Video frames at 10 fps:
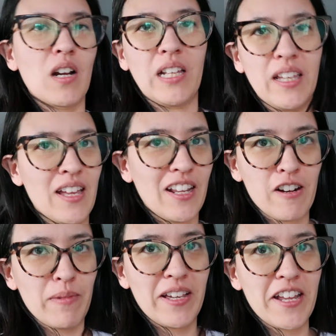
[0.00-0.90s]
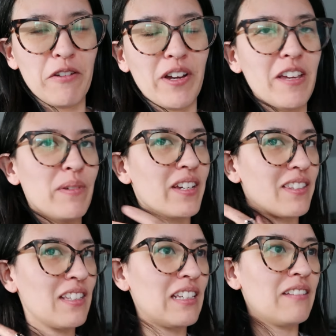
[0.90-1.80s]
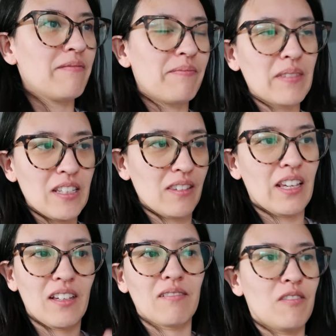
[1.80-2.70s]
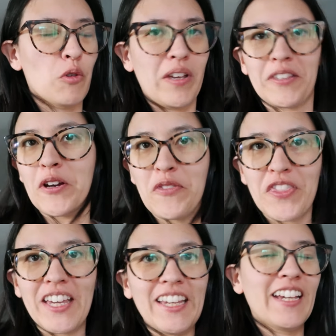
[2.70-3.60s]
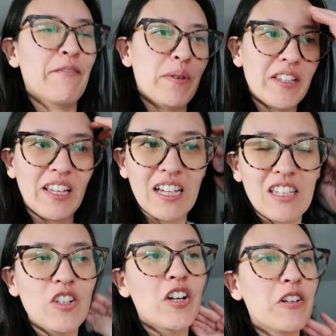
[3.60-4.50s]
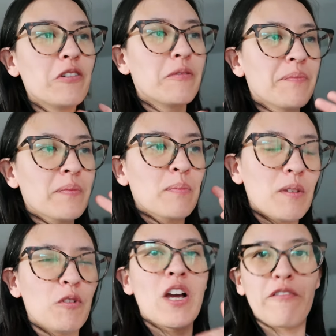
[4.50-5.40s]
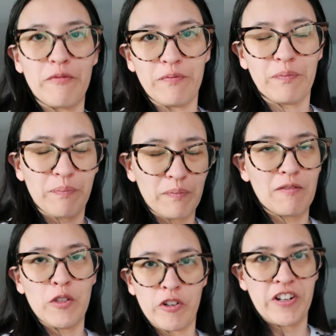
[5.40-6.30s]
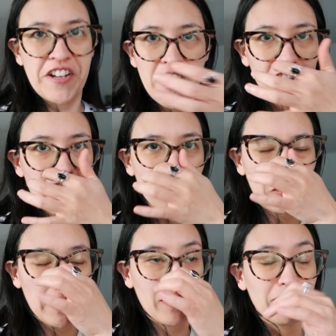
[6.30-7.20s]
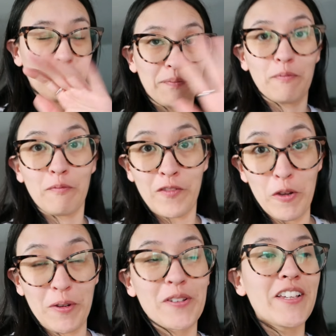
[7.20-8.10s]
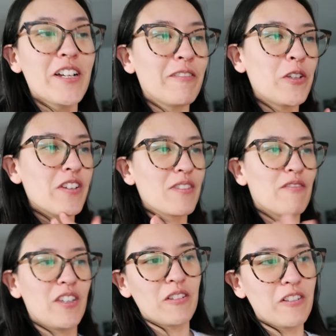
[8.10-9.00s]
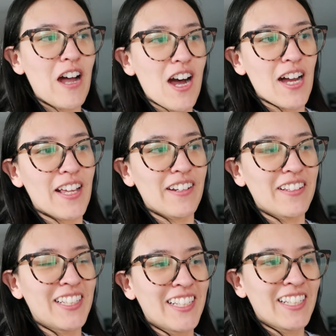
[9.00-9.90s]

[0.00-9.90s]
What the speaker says: probably can't hear me anyway because he is like doing his own thing. But like, you know, if you create content or like film yourself. You just feel odd